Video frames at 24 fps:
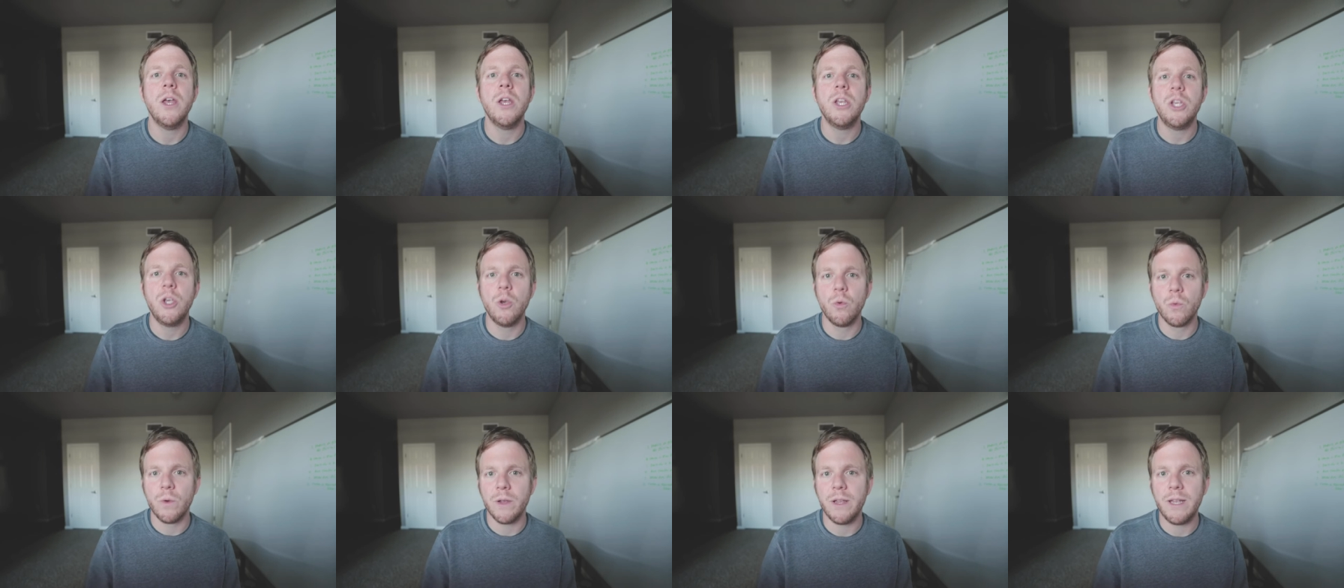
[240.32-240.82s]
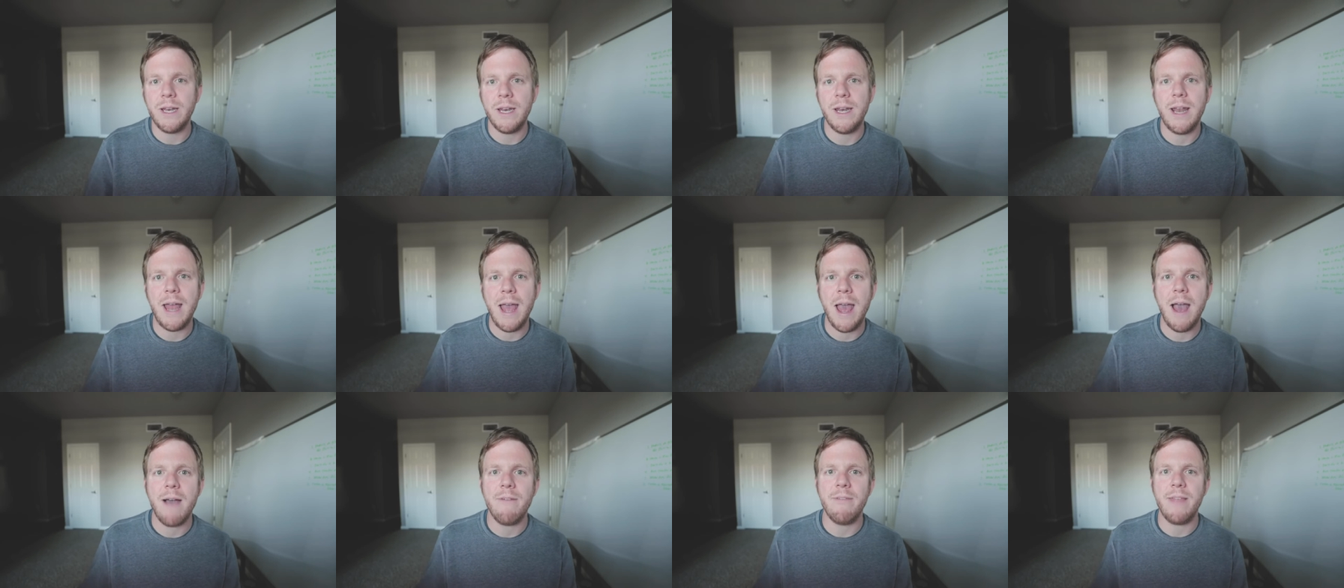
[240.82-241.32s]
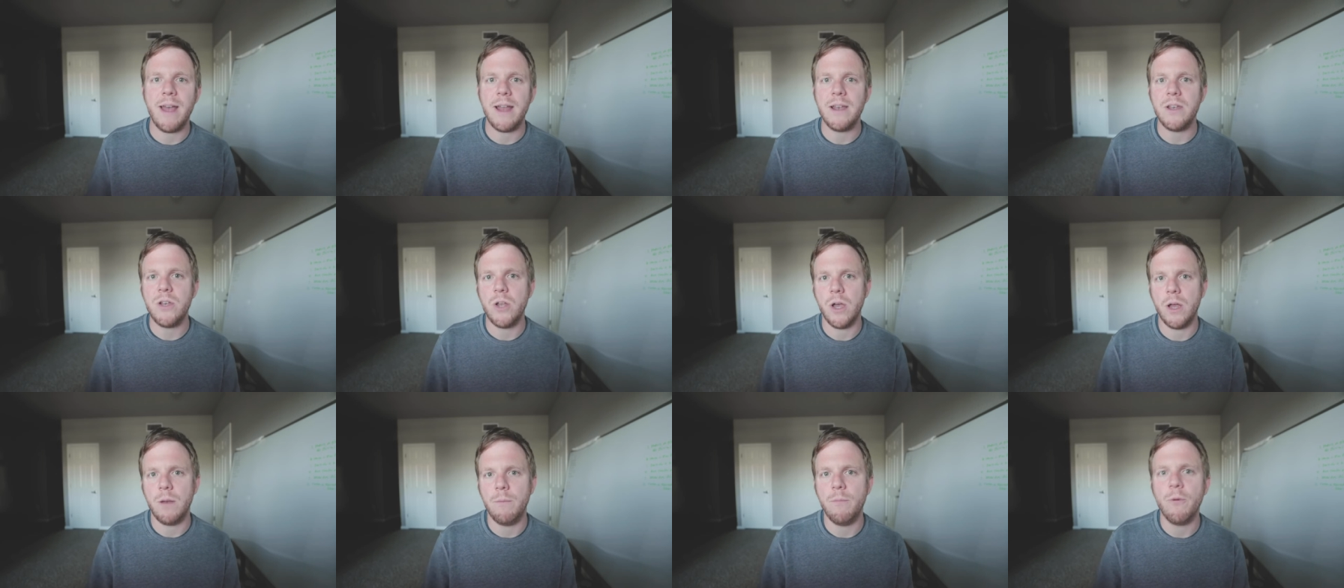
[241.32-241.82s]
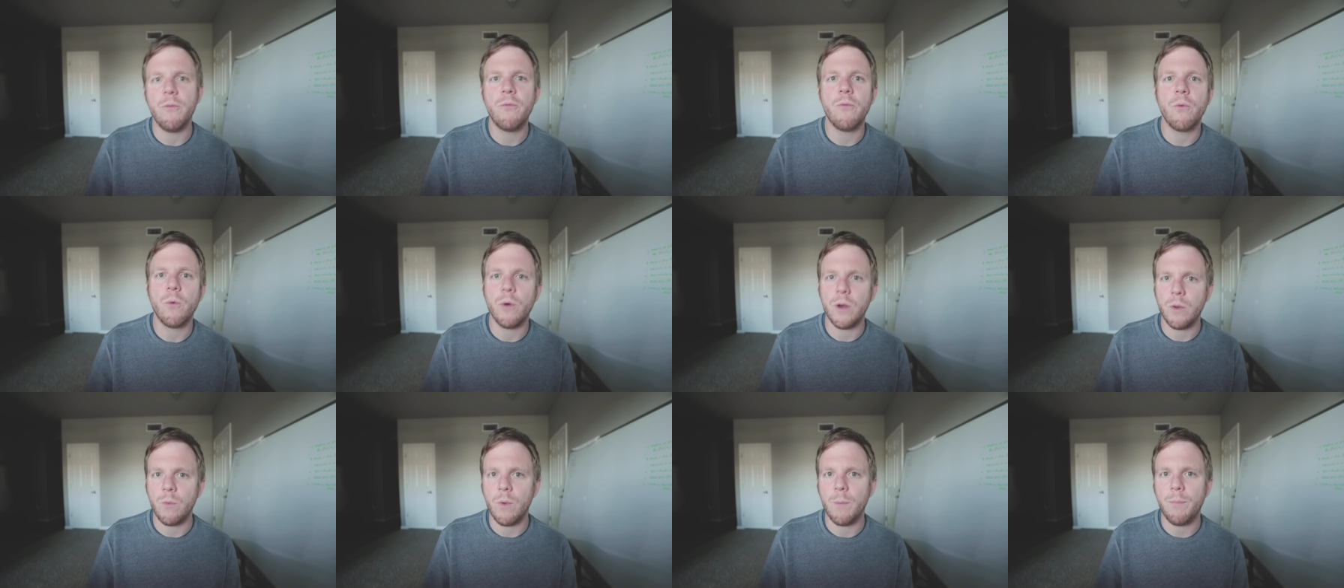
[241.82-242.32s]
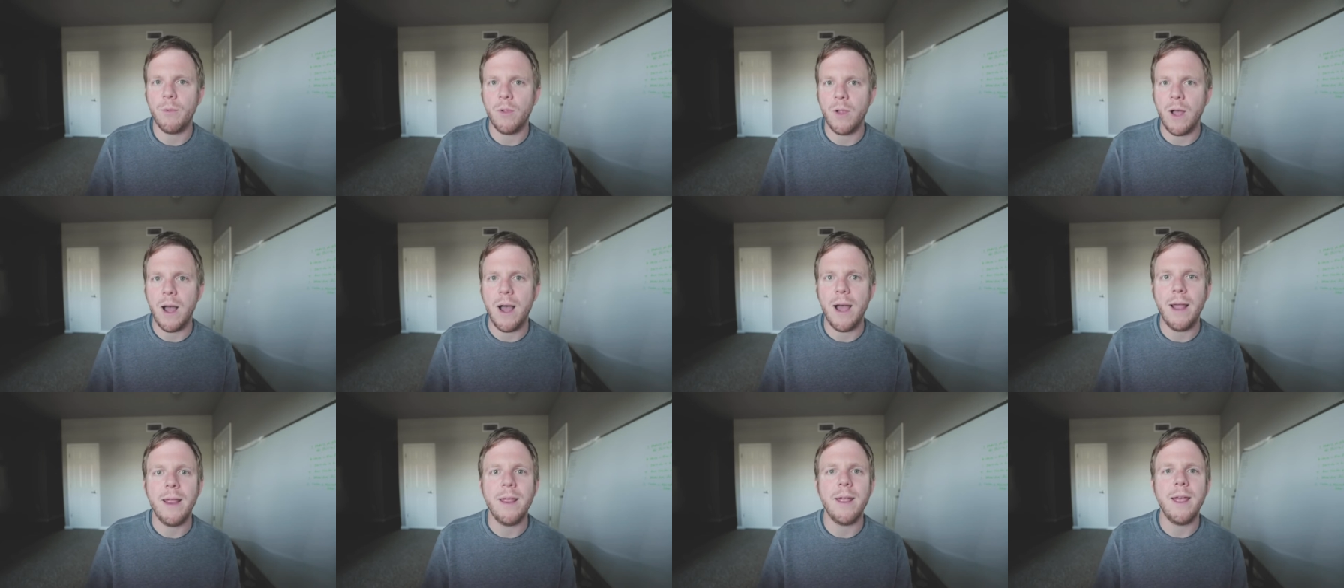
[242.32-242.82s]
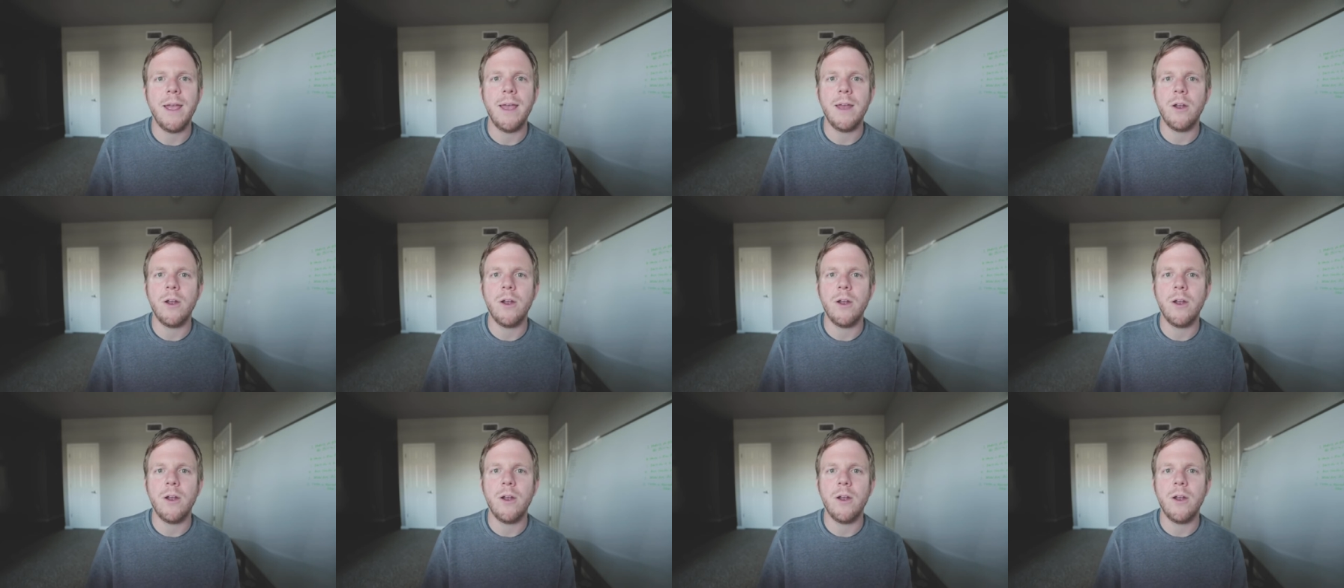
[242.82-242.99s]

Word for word: you really need to have that done before you apply.